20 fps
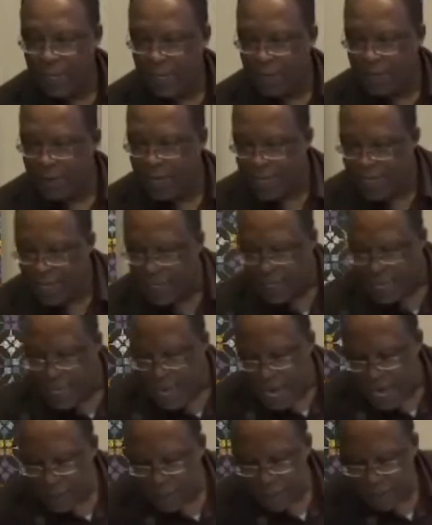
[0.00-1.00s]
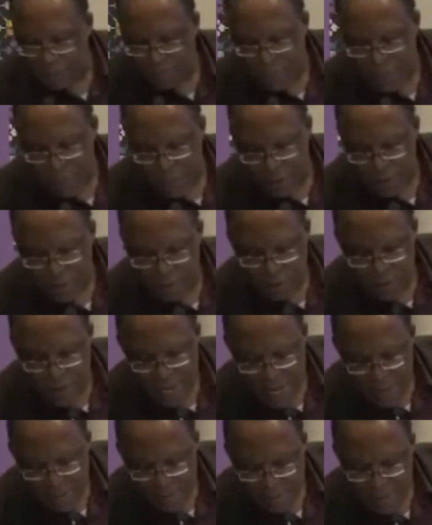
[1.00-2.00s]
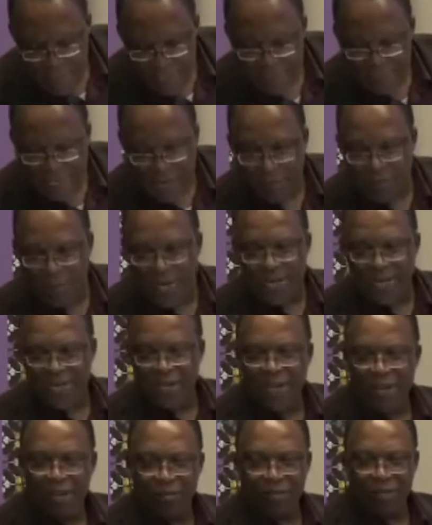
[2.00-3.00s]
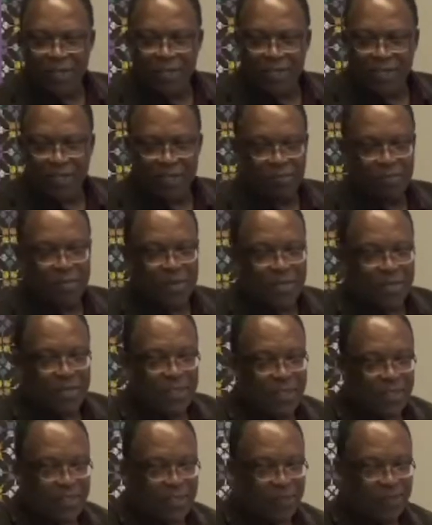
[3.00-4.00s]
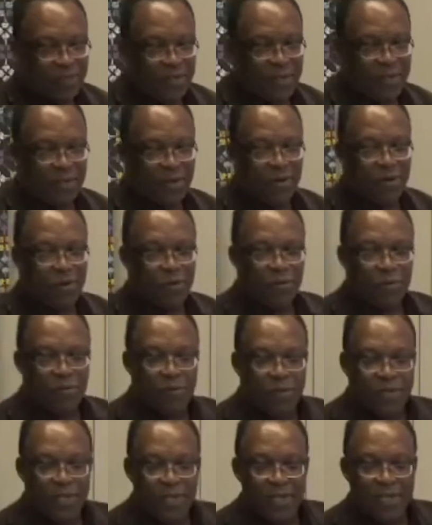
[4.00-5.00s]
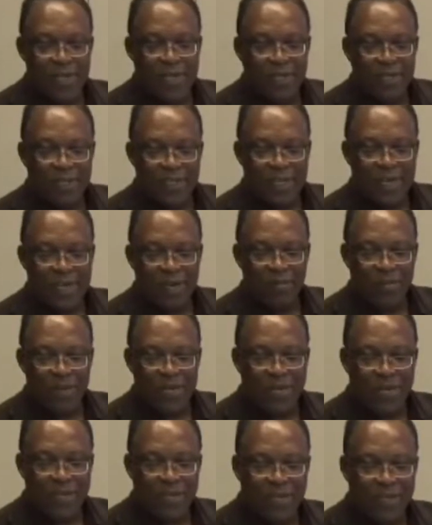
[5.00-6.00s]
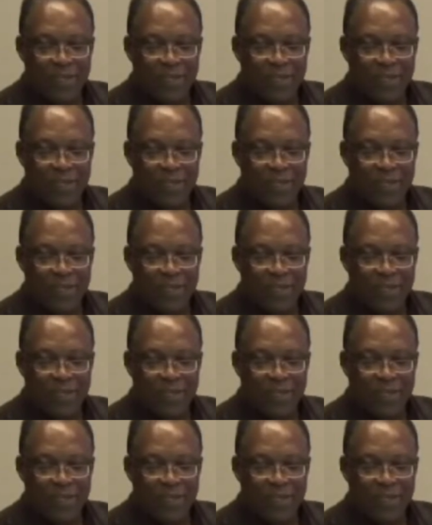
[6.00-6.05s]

Okay, I'll just play you timeline 11 just because it's a really cool timeline.